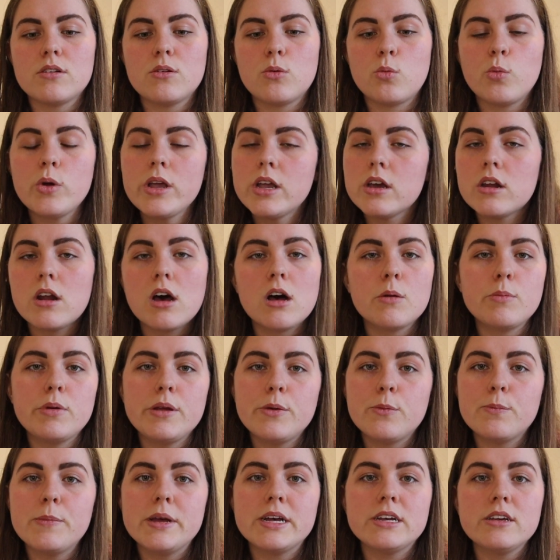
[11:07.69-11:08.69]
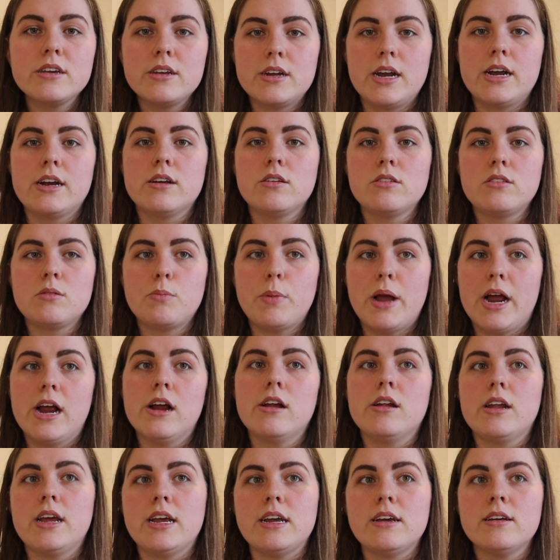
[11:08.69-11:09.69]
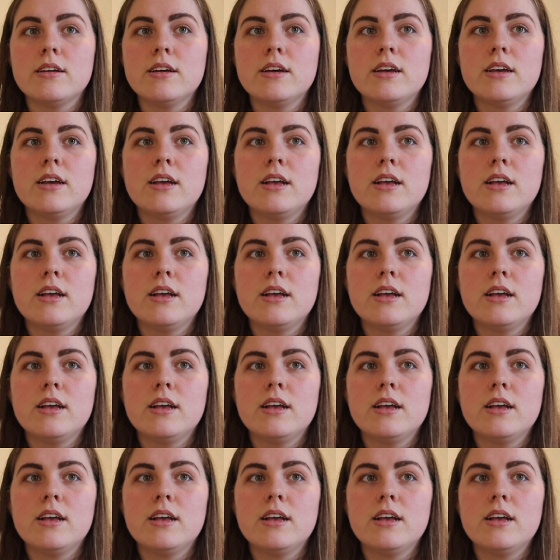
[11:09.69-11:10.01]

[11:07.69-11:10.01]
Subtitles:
We could all be millionaires, apparently,